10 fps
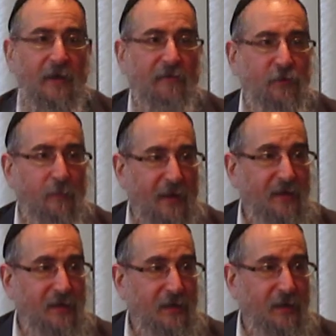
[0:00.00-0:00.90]
after
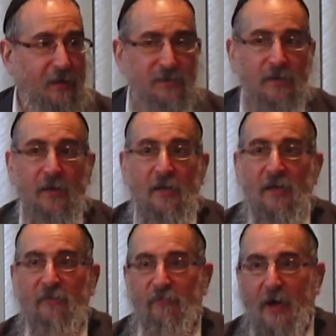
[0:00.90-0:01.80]
many years,
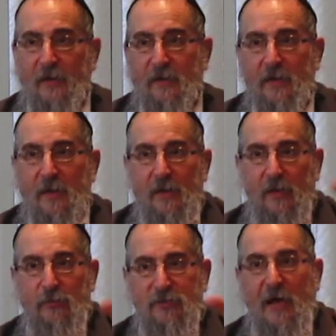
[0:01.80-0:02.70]
he
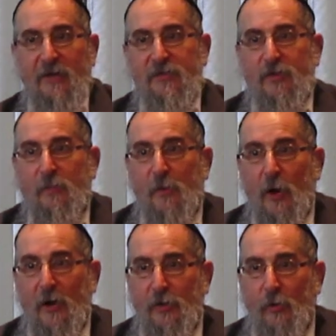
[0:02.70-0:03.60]
was housed at the
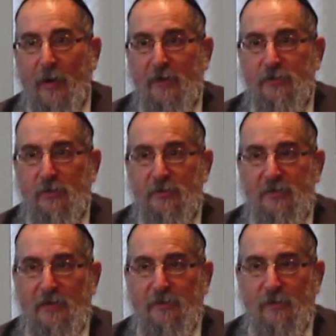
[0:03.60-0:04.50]
Menard Correctional
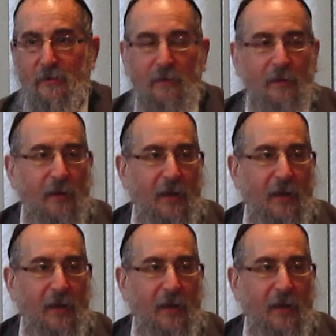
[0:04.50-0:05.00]
Center,